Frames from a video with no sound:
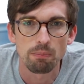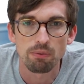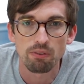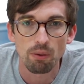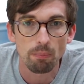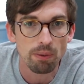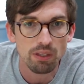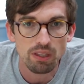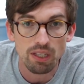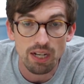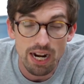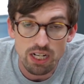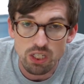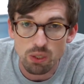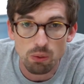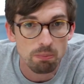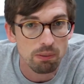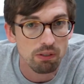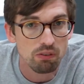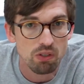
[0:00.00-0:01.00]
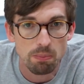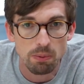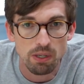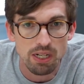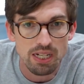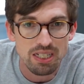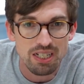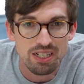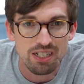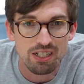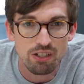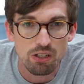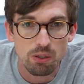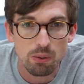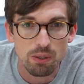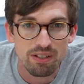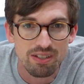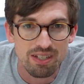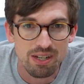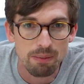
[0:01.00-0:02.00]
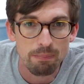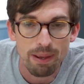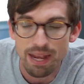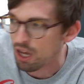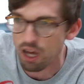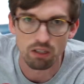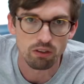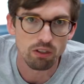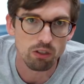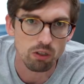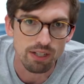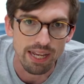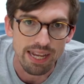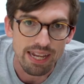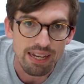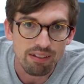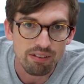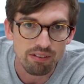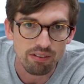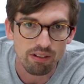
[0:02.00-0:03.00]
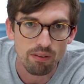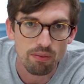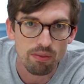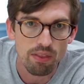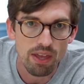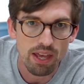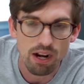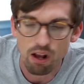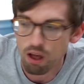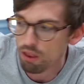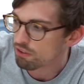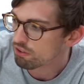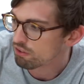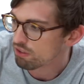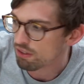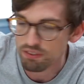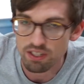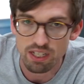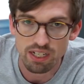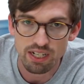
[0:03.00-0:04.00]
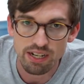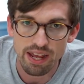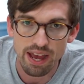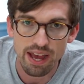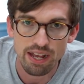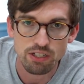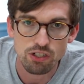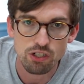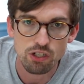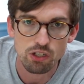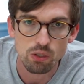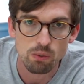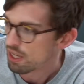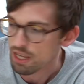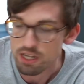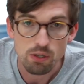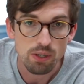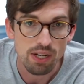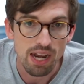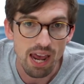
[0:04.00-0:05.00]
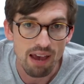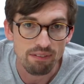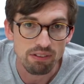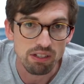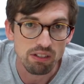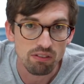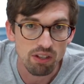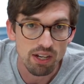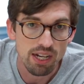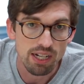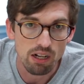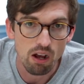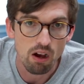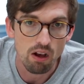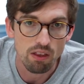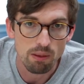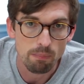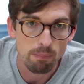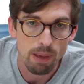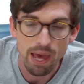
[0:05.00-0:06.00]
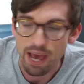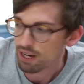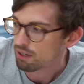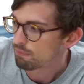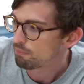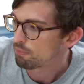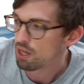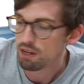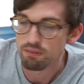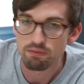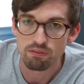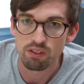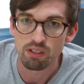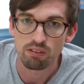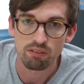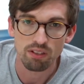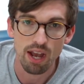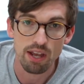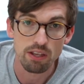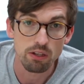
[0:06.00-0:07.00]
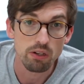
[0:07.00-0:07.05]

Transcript: Something that actually would be super easy to do is to make a little case that all the stuff could attach to, and you could have it sitting on the back of this guy.